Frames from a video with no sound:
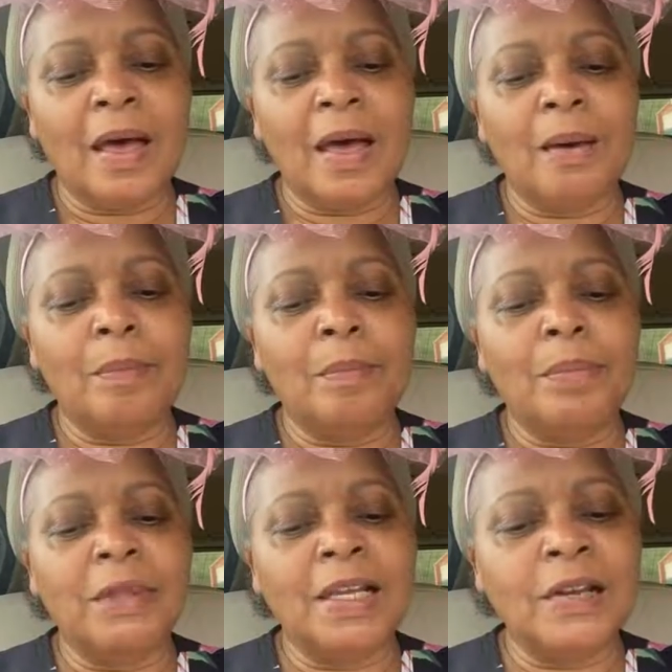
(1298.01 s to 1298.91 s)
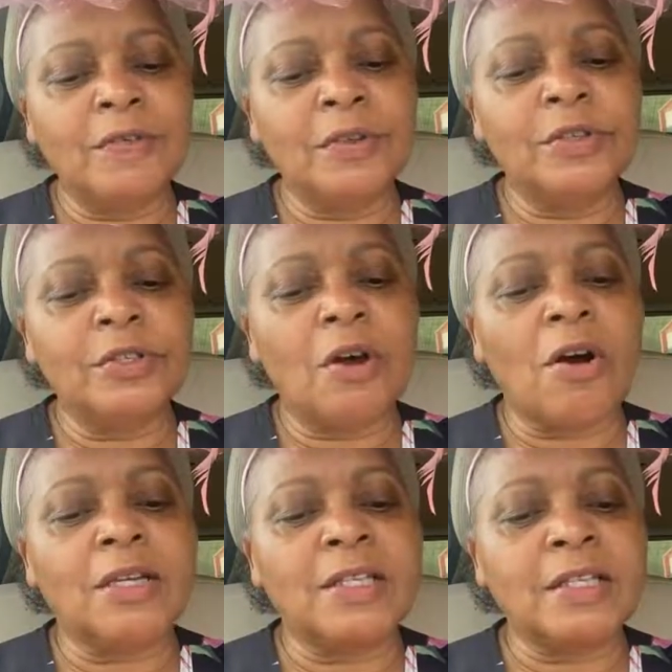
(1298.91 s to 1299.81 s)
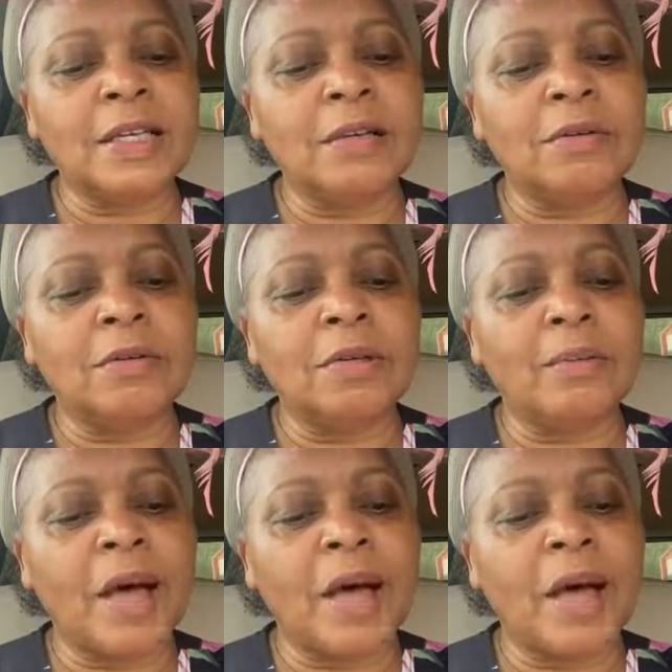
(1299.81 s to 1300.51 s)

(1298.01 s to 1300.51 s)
uh, believers are sealed